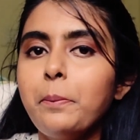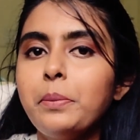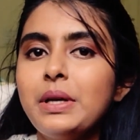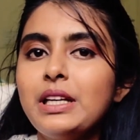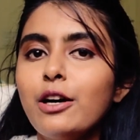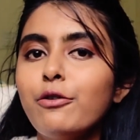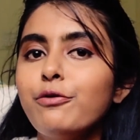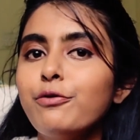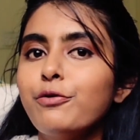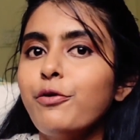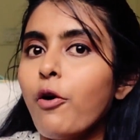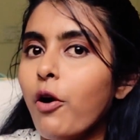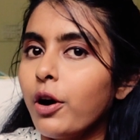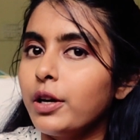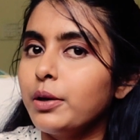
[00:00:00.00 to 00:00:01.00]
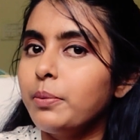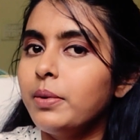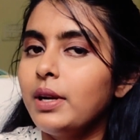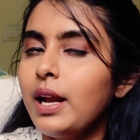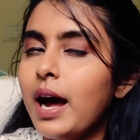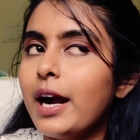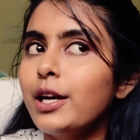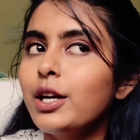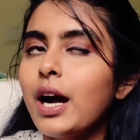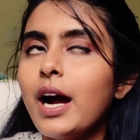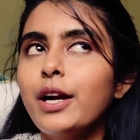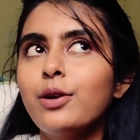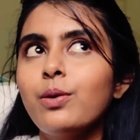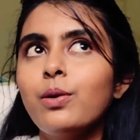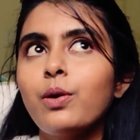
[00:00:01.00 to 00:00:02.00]
be affordable.
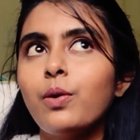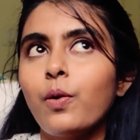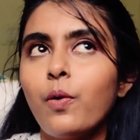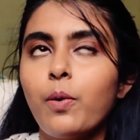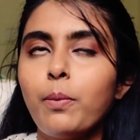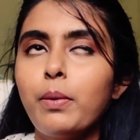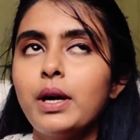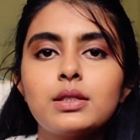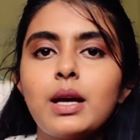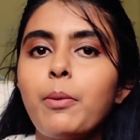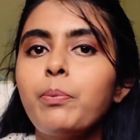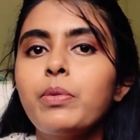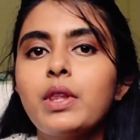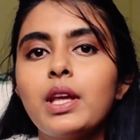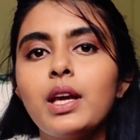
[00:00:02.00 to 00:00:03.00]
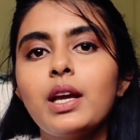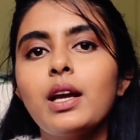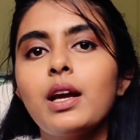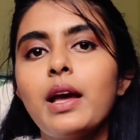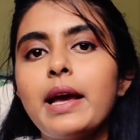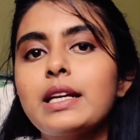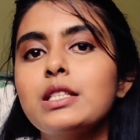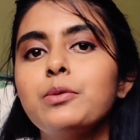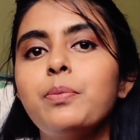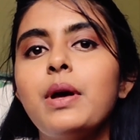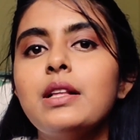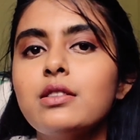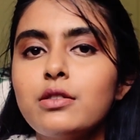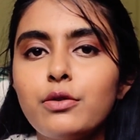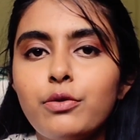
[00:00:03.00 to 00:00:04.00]
I don't know, but something
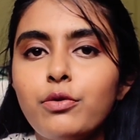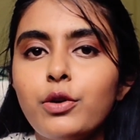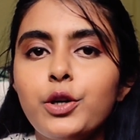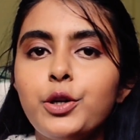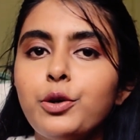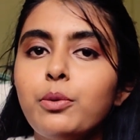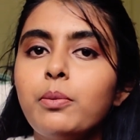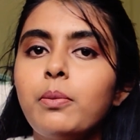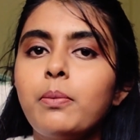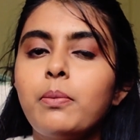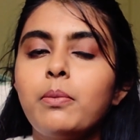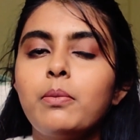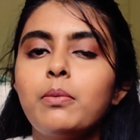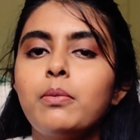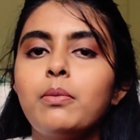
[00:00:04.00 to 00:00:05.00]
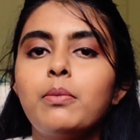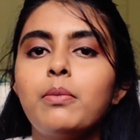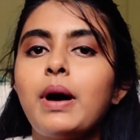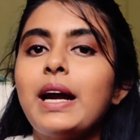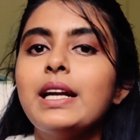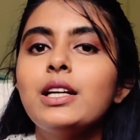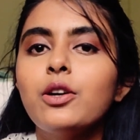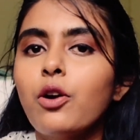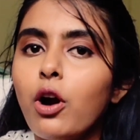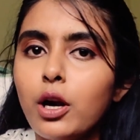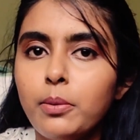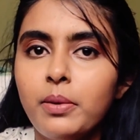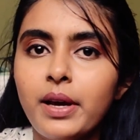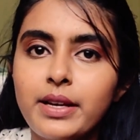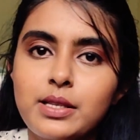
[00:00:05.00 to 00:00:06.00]
expensive for you might
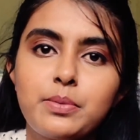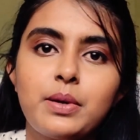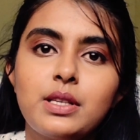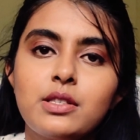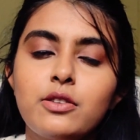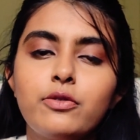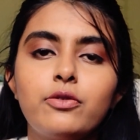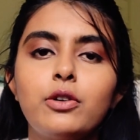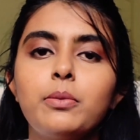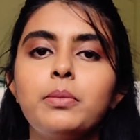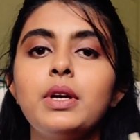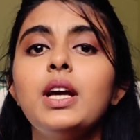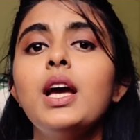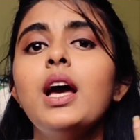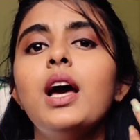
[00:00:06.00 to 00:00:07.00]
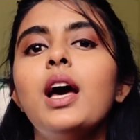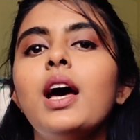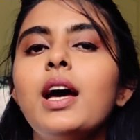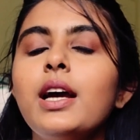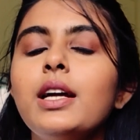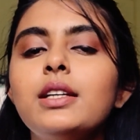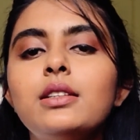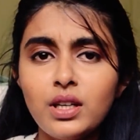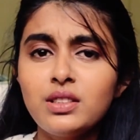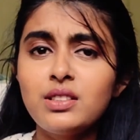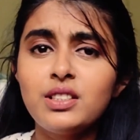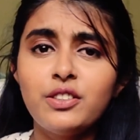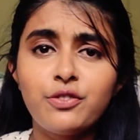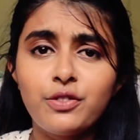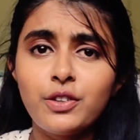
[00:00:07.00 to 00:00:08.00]
not be expensive for me.
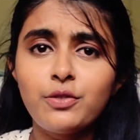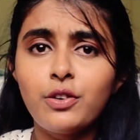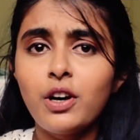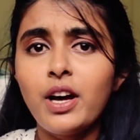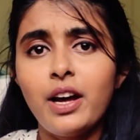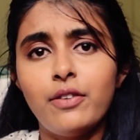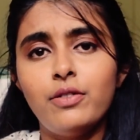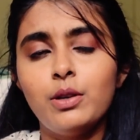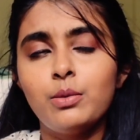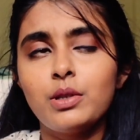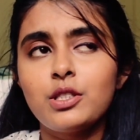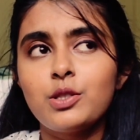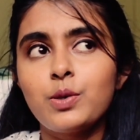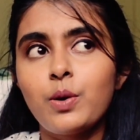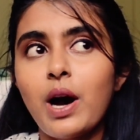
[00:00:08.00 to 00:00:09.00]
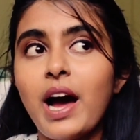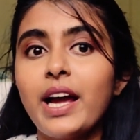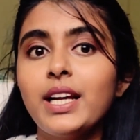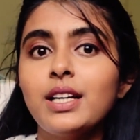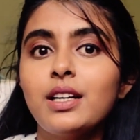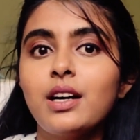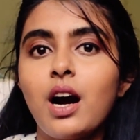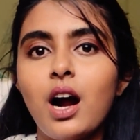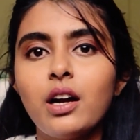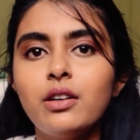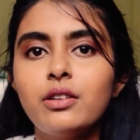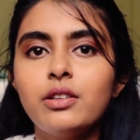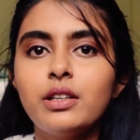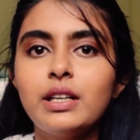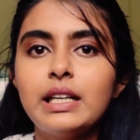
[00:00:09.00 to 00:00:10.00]
It's different for everyone, so I
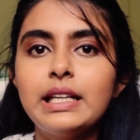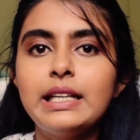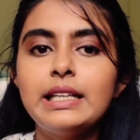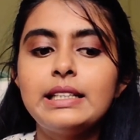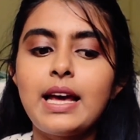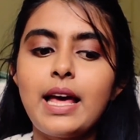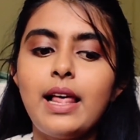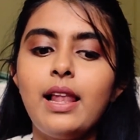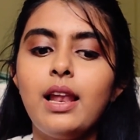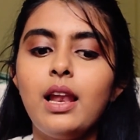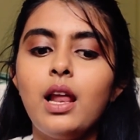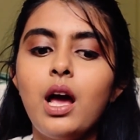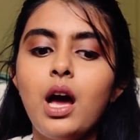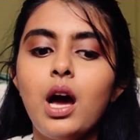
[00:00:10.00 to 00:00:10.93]
can't really tell